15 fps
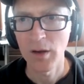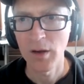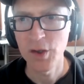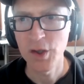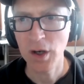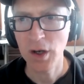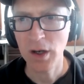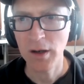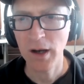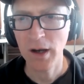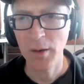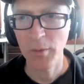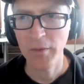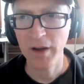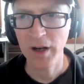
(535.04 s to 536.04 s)

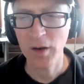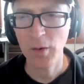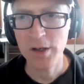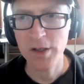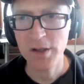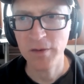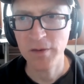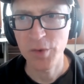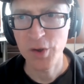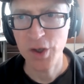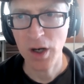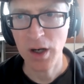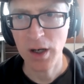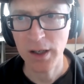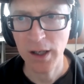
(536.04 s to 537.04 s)
John, we've got a question from
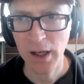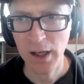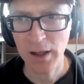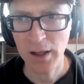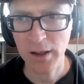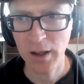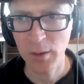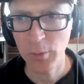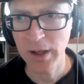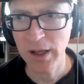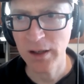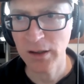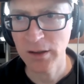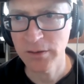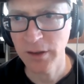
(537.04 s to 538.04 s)
John. Can we
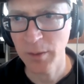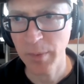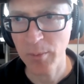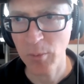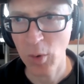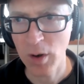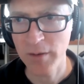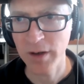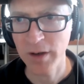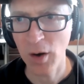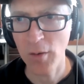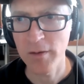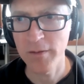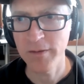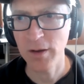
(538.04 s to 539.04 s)
get a little bit more of an
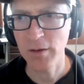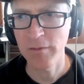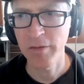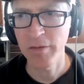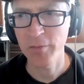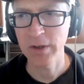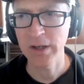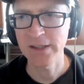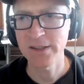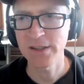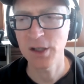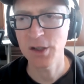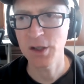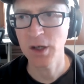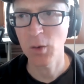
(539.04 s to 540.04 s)
overview of 3D
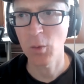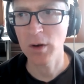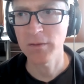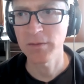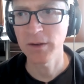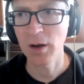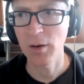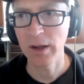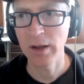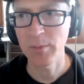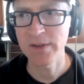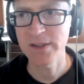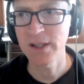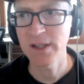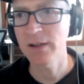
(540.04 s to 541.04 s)
stitching workflow in
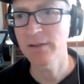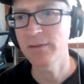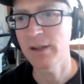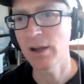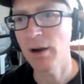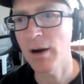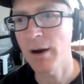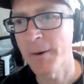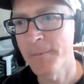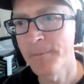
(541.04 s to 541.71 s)
Mistika VR?